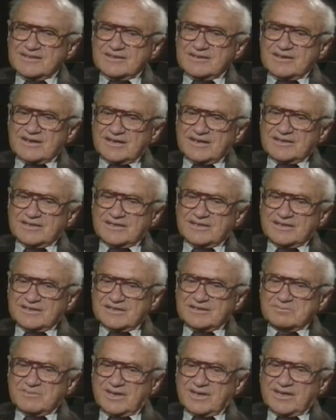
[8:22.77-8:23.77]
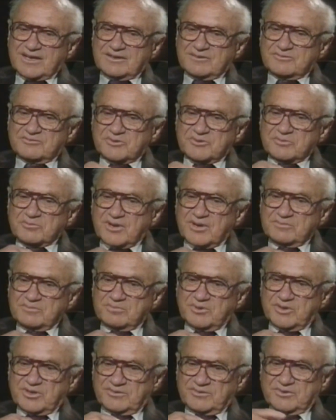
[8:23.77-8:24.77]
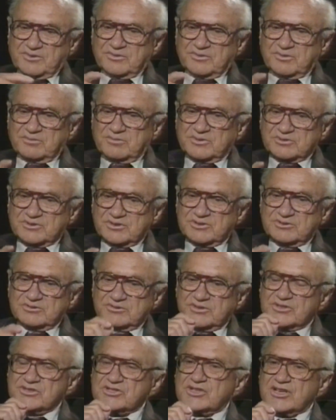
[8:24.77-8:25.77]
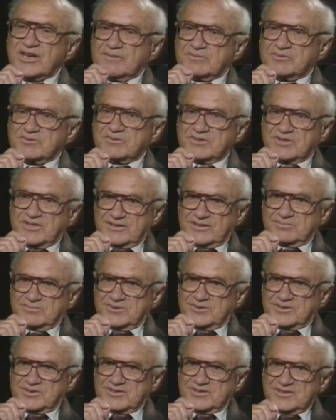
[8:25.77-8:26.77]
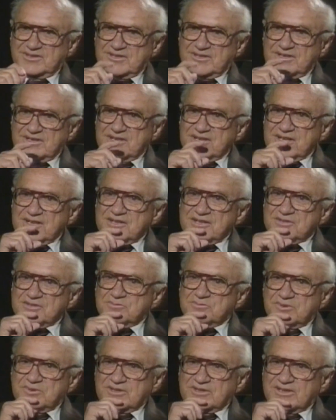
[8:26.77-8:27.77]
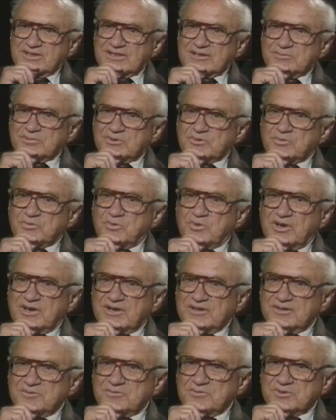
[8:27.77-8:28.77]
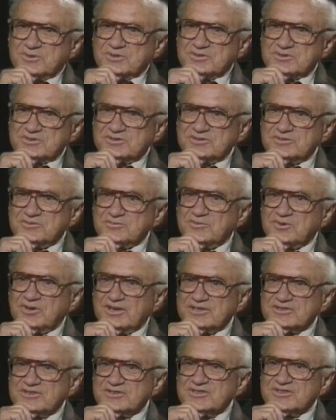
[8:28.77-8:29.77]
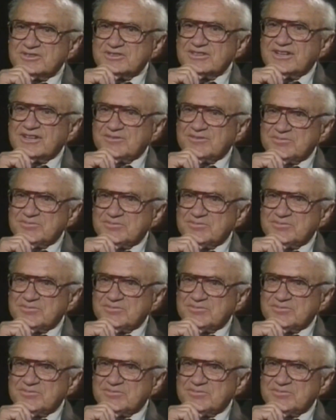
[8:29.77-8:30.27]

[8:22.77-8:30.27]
I think, from my point of view, the most interesting chapter in that book is one labeled "Why the Worst Rise to the Top."